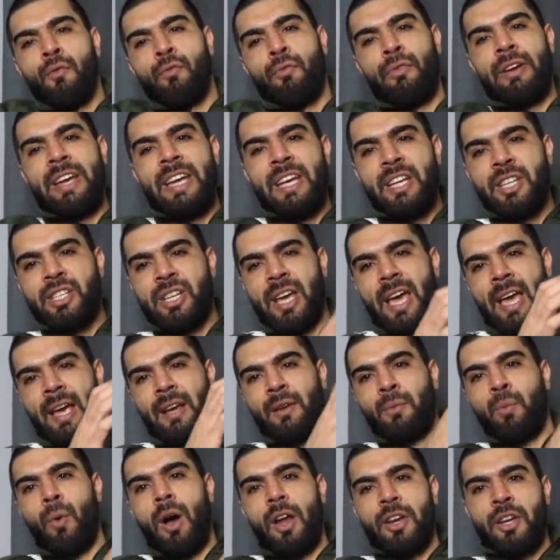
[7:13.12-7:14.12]

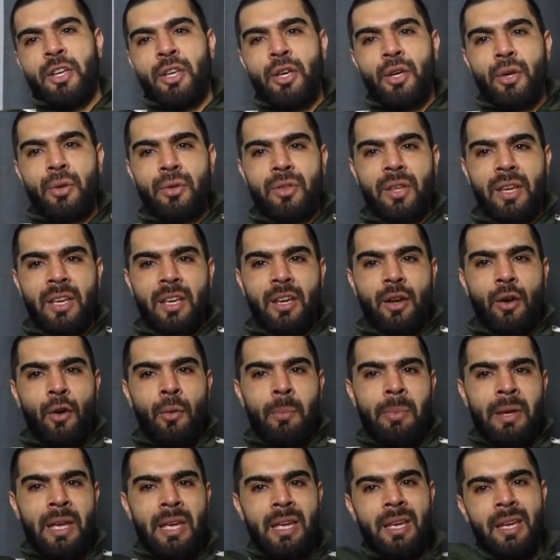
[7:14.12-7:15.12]
Reject. What do you think it
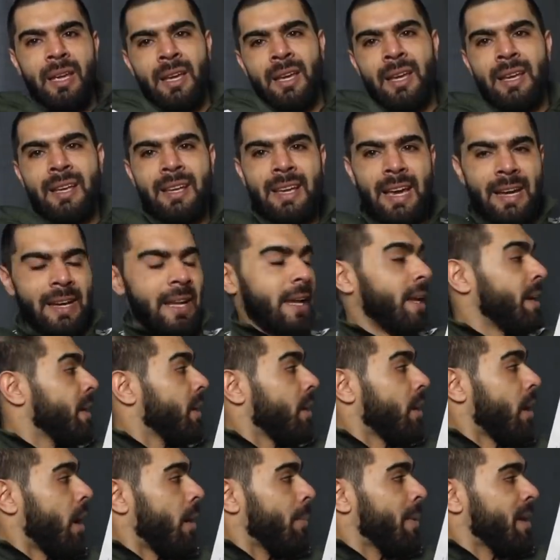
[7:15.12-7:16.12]
will be? Get it in
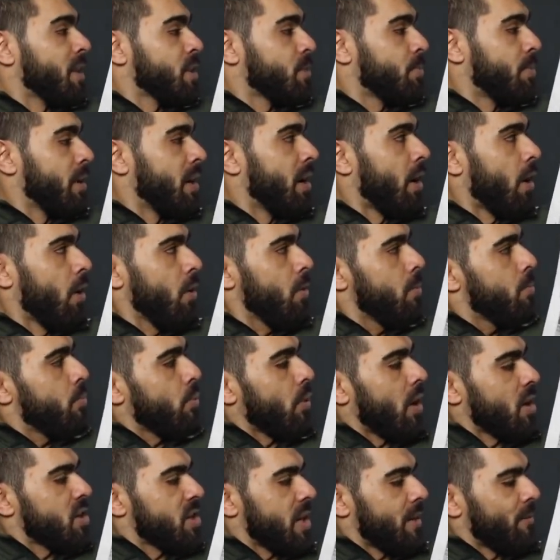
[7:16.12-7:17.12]
the comments below.
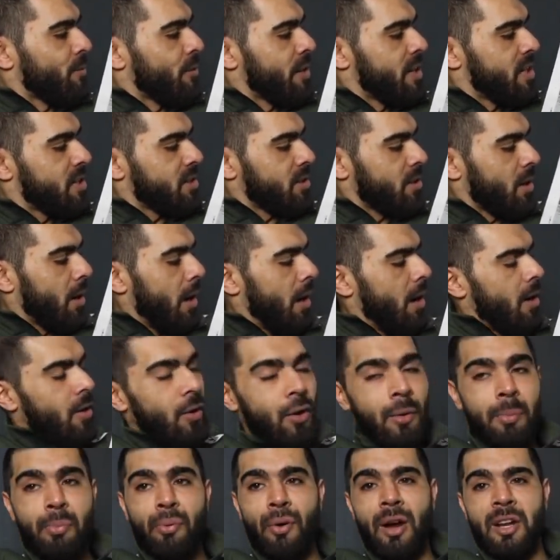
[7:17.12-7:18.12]
Project Restart
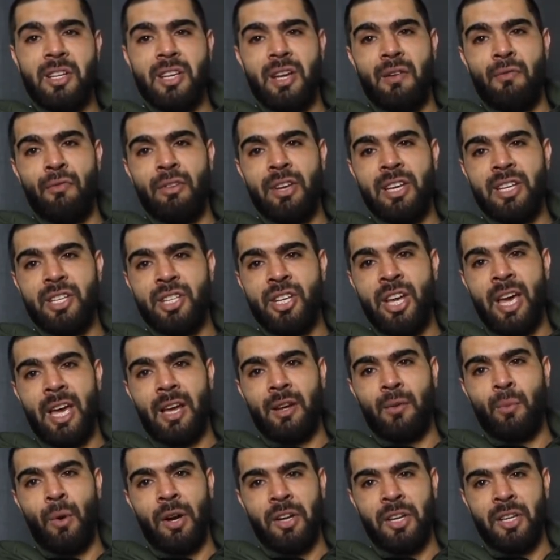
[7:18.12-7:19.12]
or Project
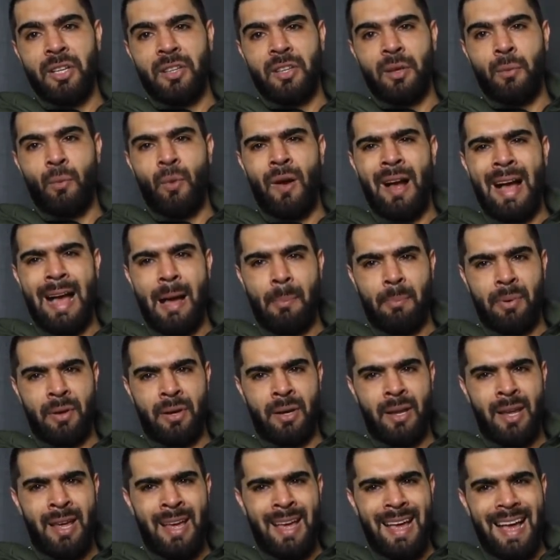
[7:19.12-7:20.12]
Reject? What do you think will
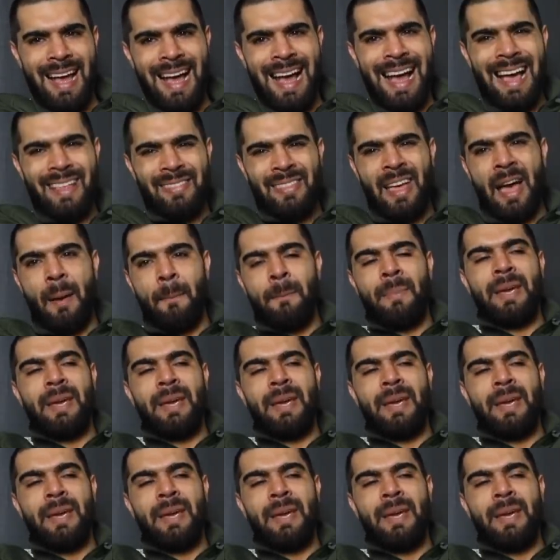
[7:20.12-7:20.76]
happen at that